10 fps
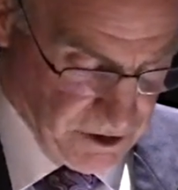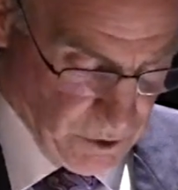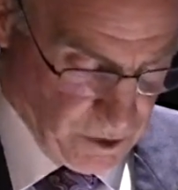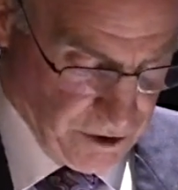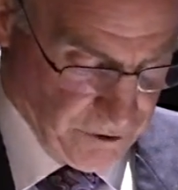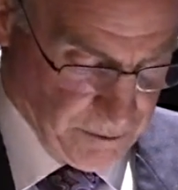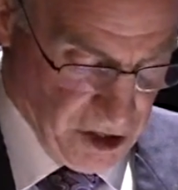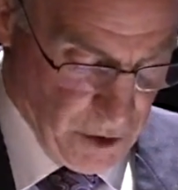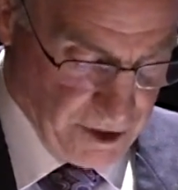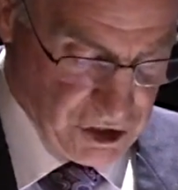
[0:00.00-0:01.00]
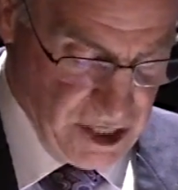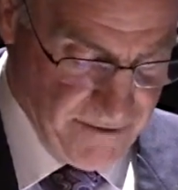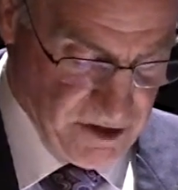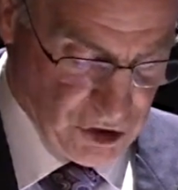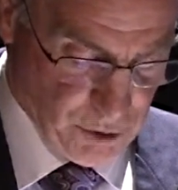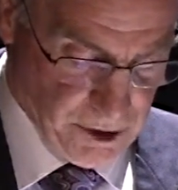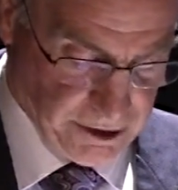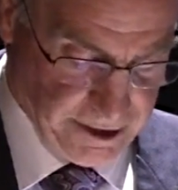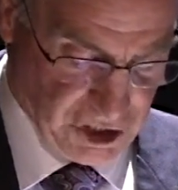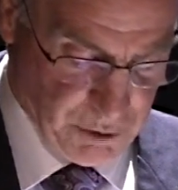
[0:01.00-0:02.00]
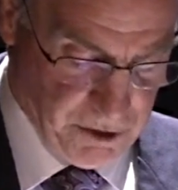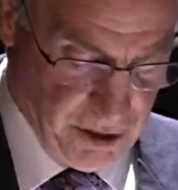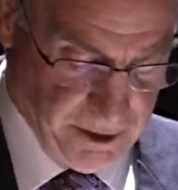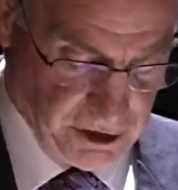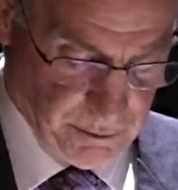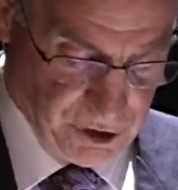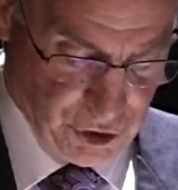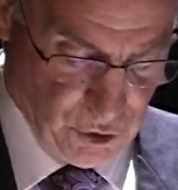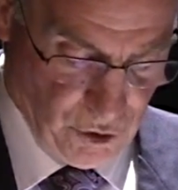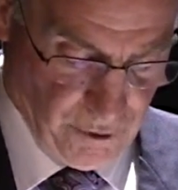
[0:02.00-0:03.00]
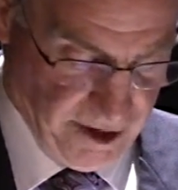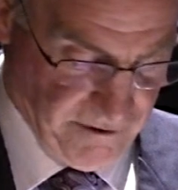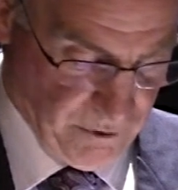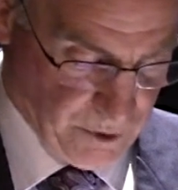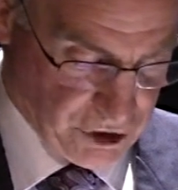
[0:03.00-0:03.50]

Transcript: an order from the U.S. Navy to build an experimental patrol craft,